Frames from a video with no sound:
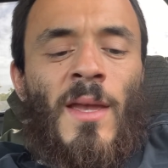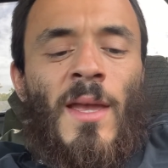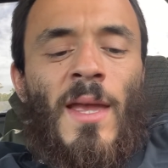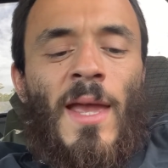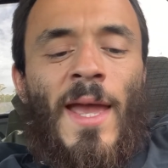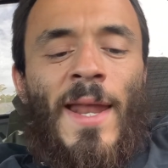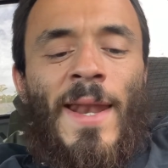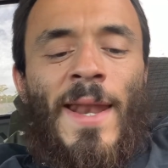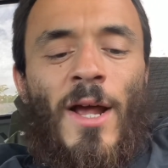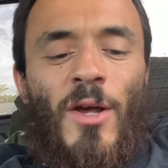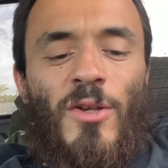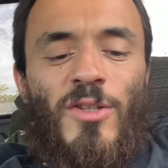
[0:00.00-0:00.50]

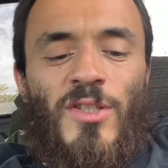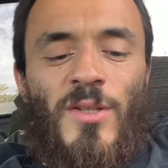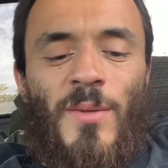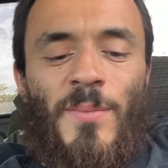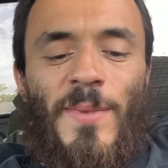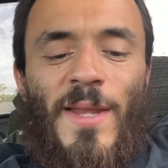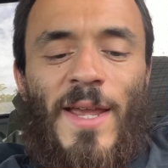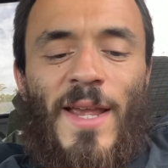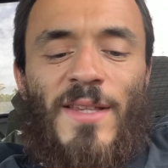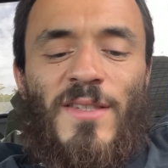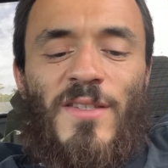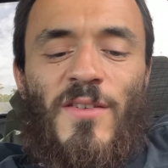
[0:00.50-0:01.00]
And now some
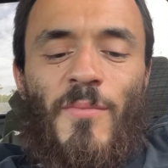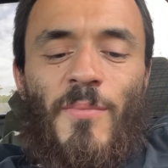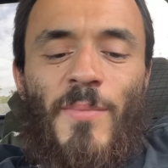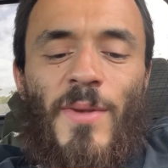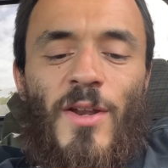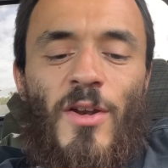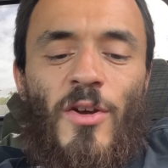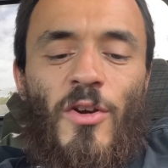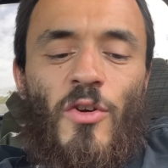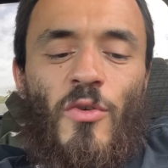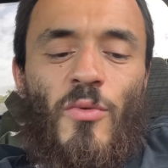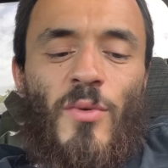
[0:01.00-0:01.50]
days of
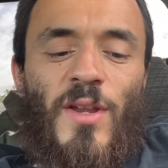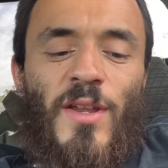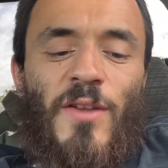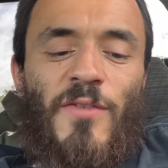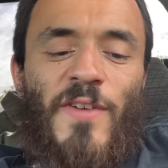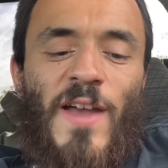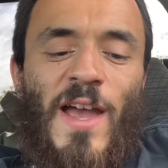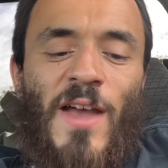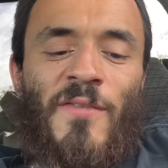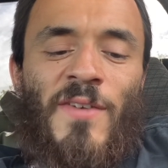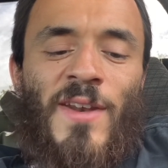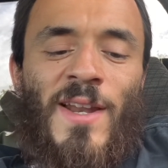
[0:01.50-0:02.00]
bitter grief
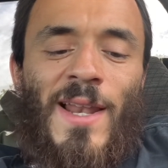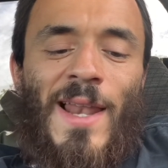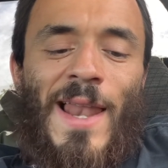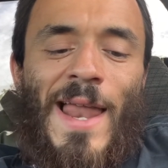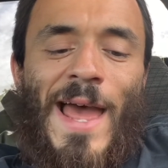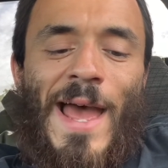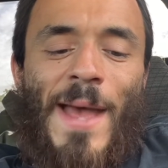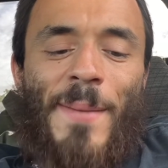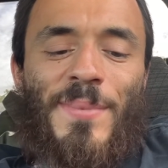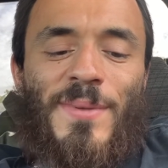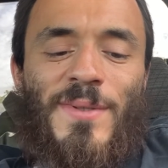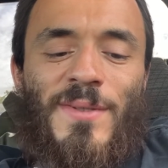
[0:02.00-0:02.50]
having
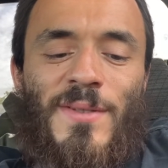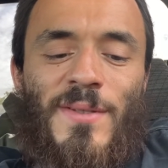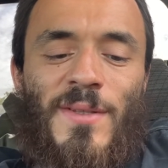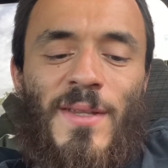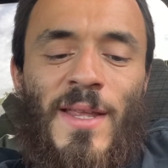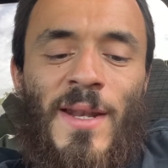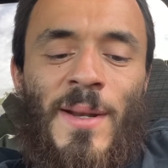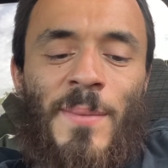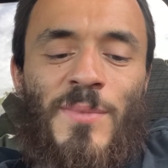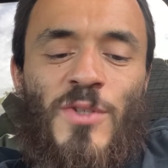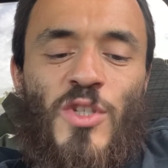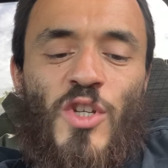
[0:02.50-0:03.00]
elapsed,
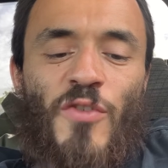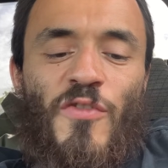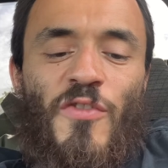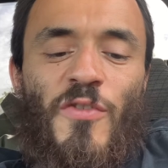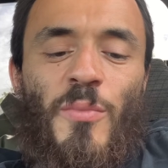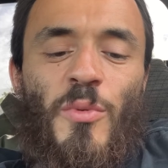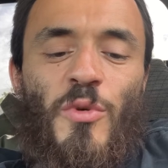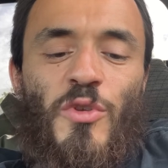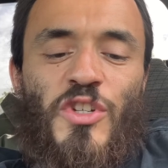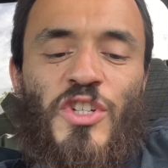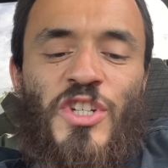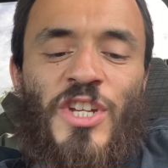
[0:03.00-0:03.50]
an
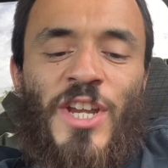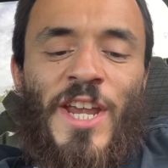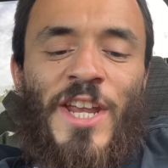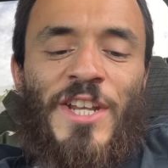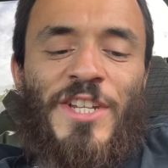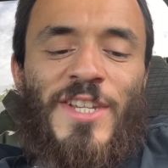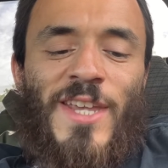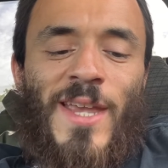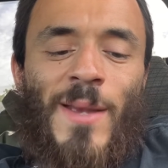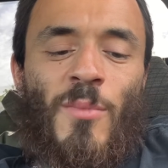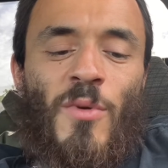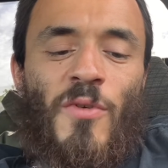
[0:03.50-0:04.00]
observable
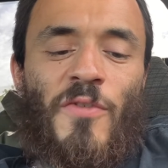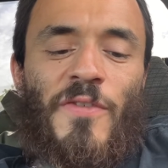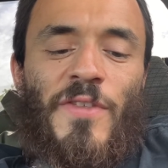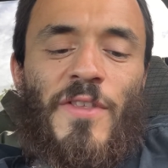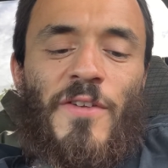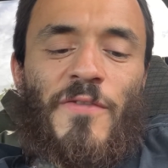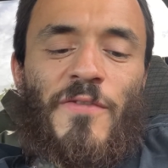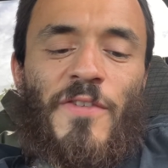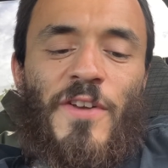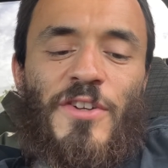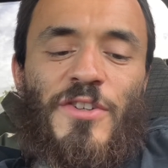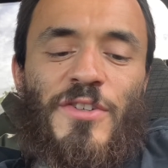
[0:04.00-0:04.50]
change came over the
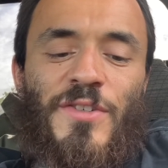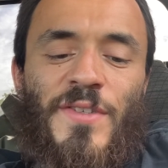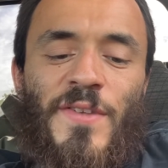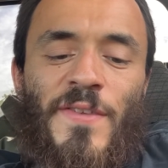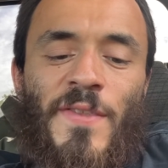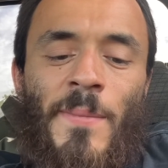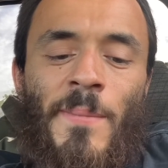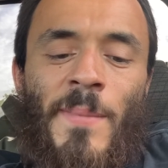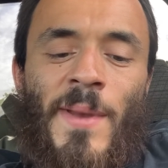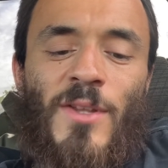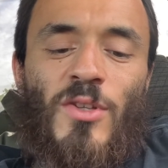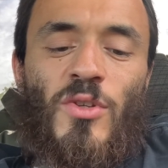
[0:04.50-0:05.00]
features of
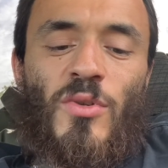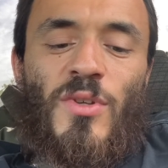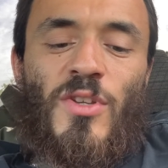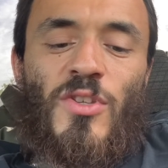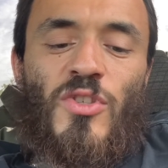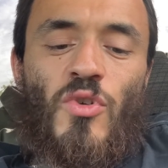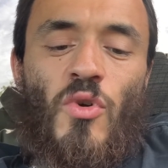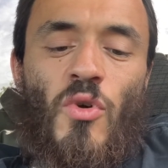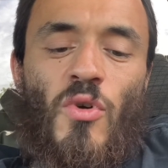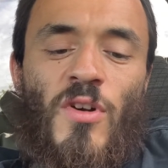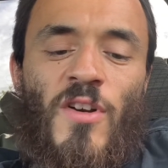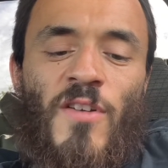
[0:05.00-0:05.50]
the mental
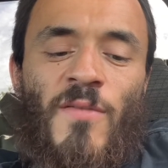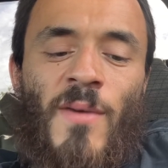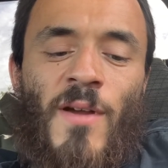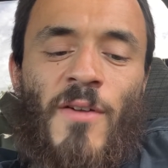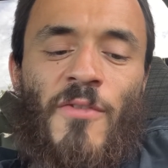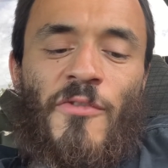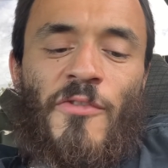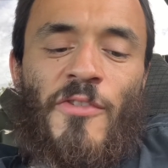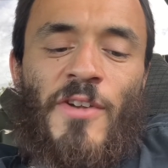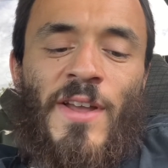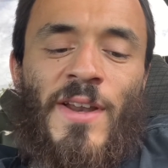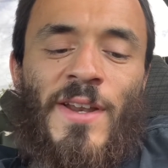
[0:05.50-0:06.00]
disorder. My
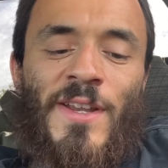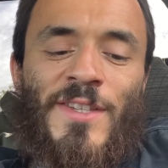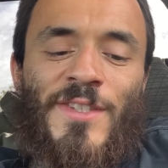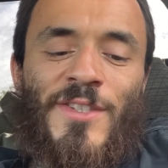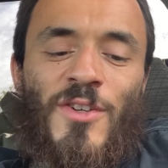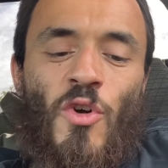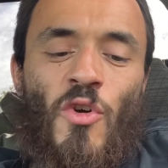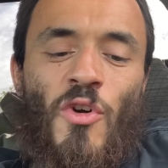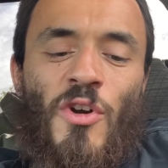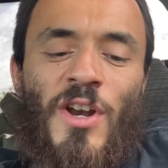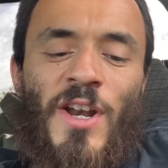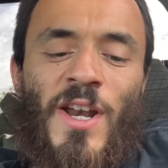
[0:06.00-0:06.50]
friend, his
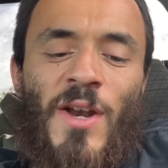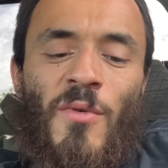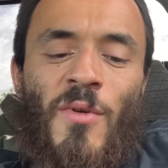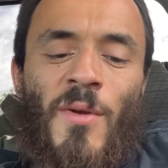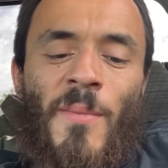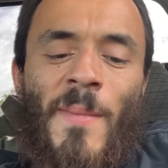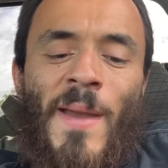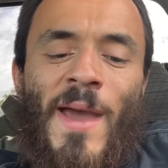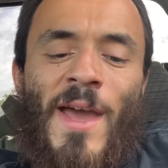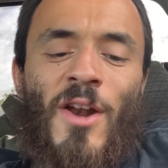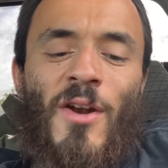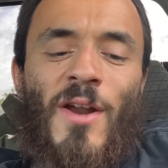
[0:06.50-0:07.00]
ordinary
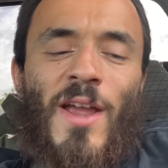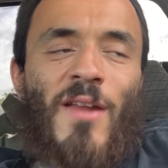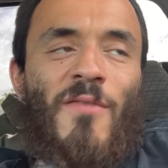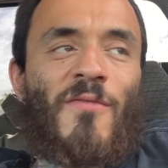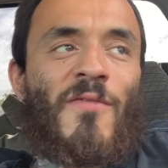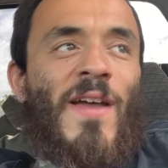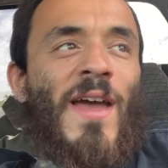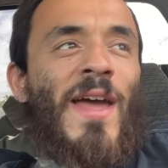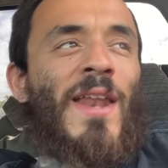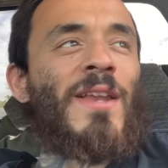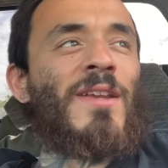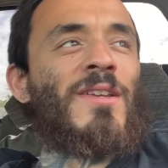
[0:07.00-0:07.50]
manner had
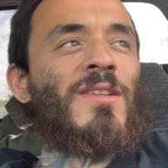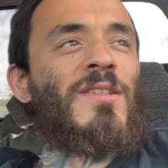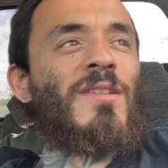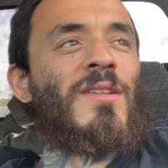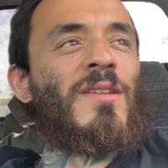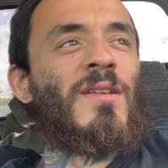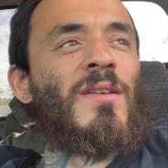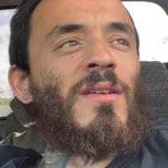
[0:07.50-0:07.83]
vanished.